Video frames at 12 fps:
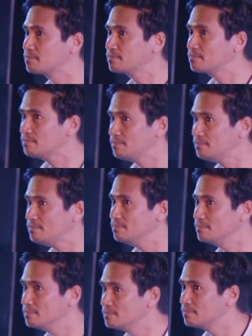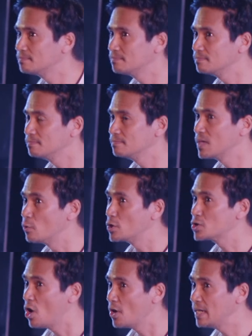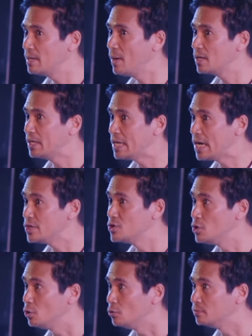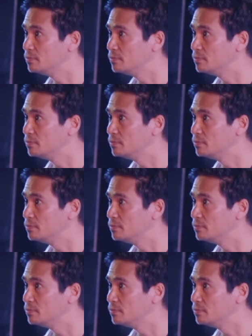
Wow. We're talking about a non-Jew.